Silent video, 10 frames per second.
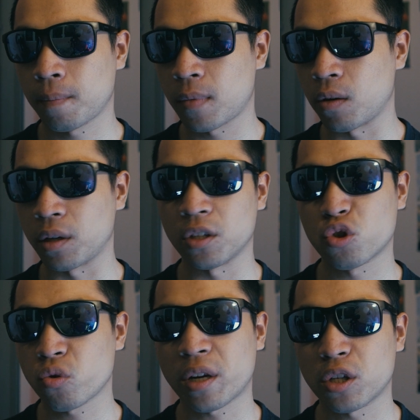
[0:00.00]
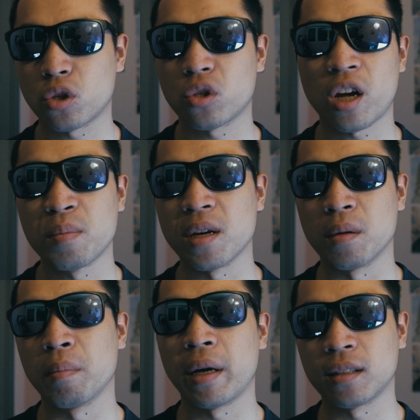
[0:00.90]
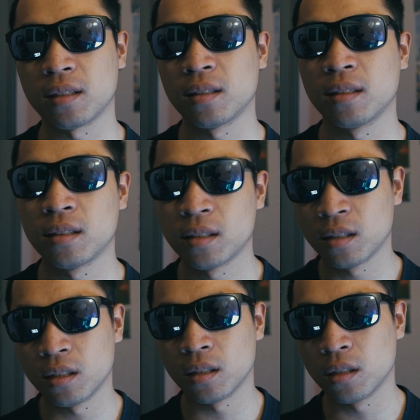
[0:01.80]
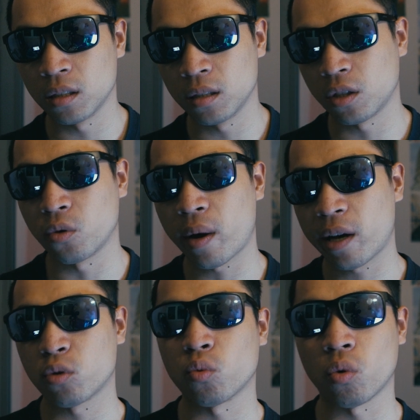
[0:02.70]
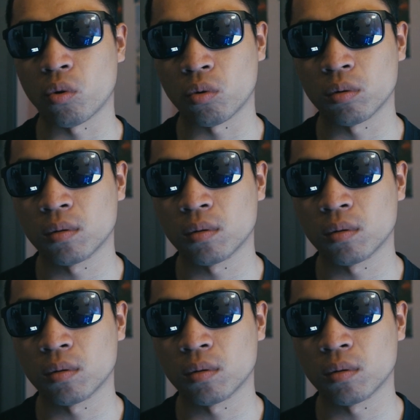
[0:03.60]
can stretch to 10-bit and makes gradual